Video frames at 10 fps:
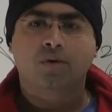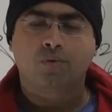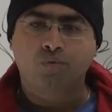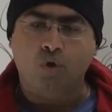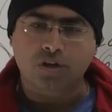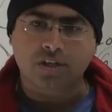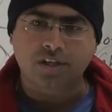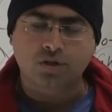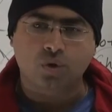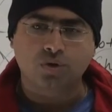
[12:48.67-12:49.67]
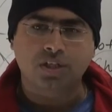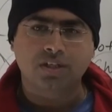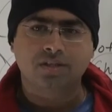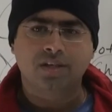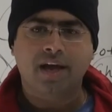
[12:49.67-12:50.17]
water
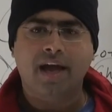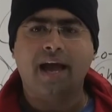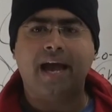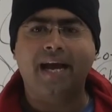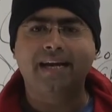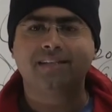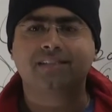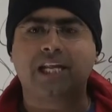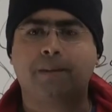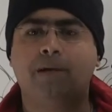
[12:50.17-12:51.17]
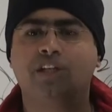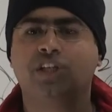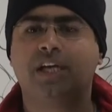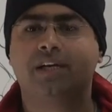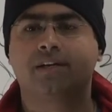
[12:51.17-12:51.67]
resources and
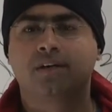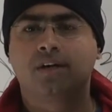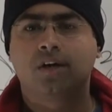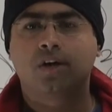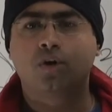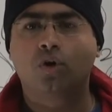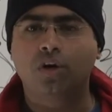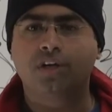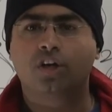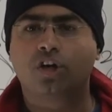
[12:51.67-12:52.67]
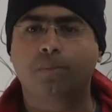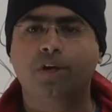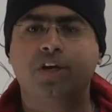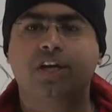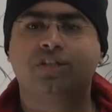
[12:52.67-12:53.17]
establishing good
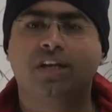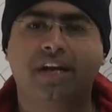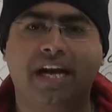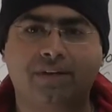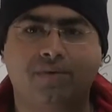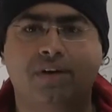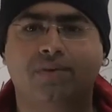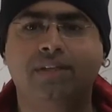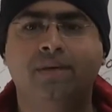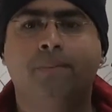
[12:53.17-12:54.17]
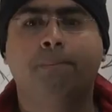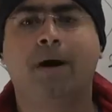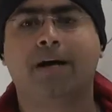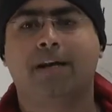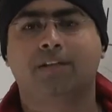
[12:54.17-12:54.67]
communication network with
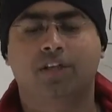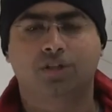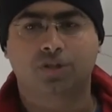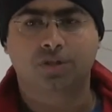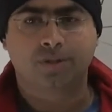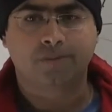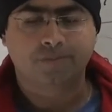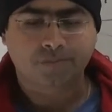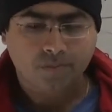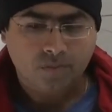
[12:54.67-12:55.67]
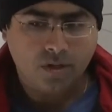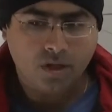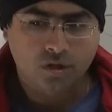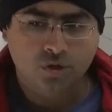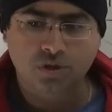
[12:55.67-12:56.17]
Bangladesh.
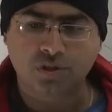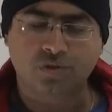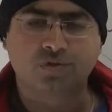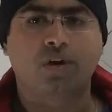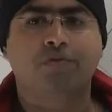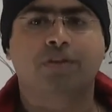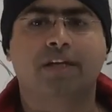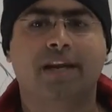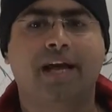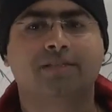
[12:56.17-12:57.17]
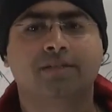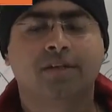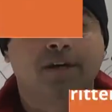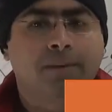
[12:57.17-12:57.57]
So this was all for the class.